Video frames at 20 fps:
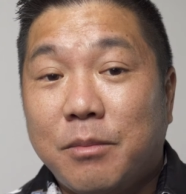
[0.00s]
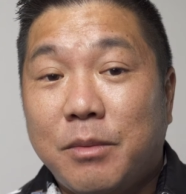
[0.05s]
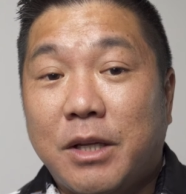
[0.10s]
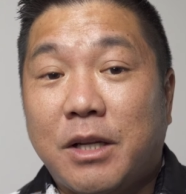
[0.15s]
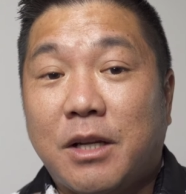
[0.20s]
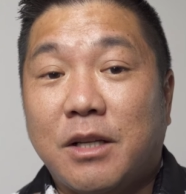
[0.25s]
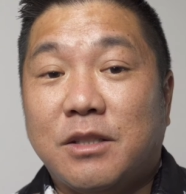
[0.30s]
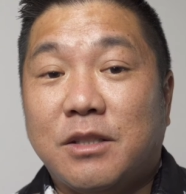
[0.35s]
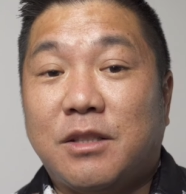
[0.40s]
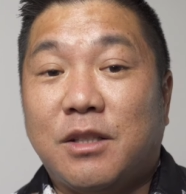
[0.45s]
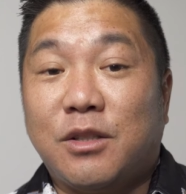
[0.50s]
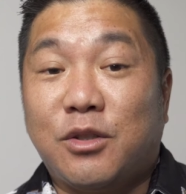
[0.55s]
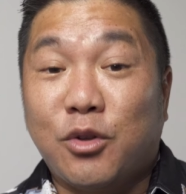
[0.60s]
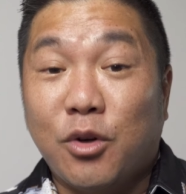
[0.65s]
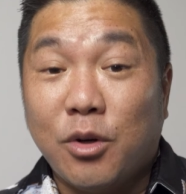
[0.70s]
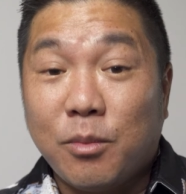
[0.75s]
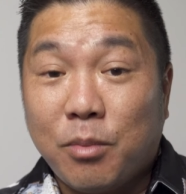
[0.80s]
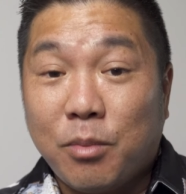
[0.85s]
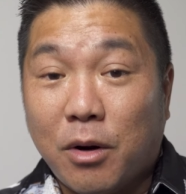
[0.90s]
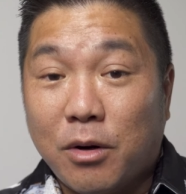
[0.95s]
because the
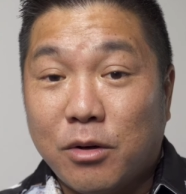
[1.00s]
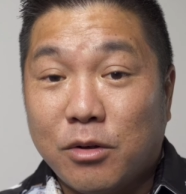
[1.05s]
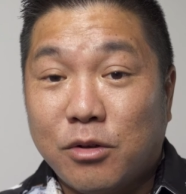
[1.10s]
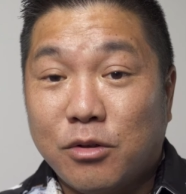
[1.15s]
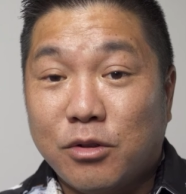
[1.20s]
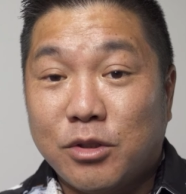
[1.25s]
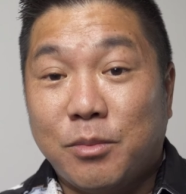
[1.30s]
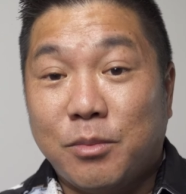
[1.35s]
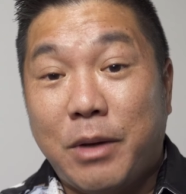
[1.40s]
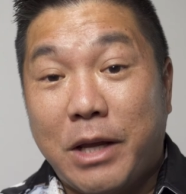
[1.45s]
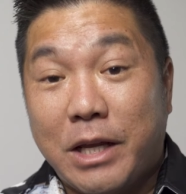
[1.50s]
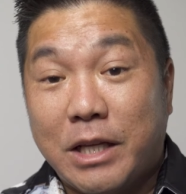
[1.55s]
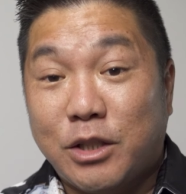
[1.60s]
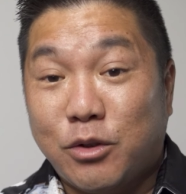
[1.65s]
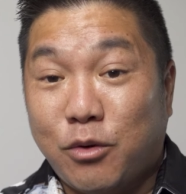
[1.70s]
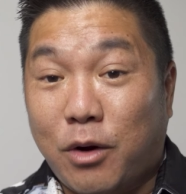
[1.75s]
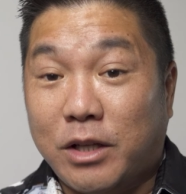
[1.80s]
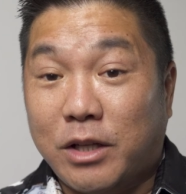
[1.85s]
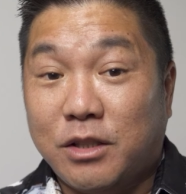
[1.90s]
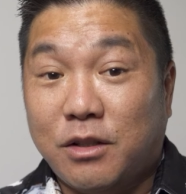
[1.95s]
dirt particles may
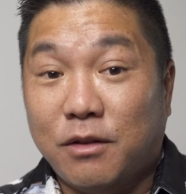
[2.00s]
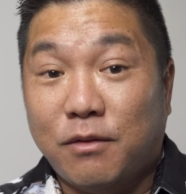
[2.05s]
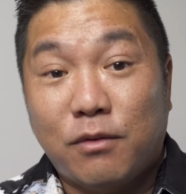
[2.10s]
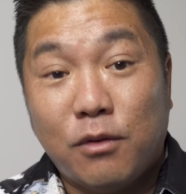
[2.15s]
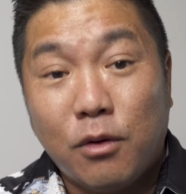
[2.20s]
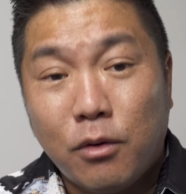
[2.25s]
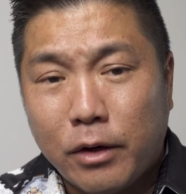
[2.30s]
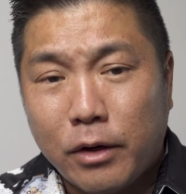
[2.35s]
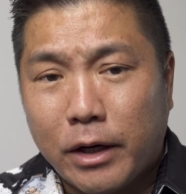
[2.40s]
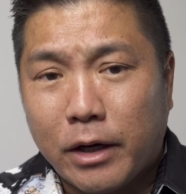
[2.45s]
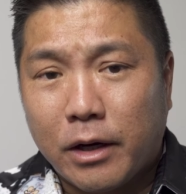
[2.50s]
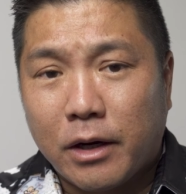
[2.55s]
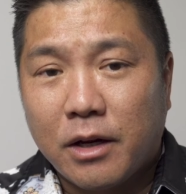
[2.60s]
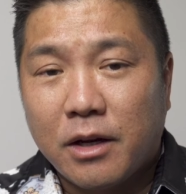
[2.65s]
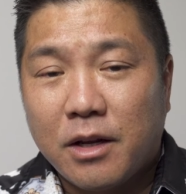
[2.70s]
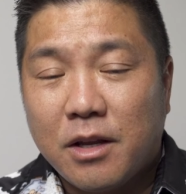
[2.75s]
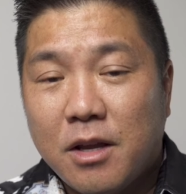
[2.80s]
scratch the flooring.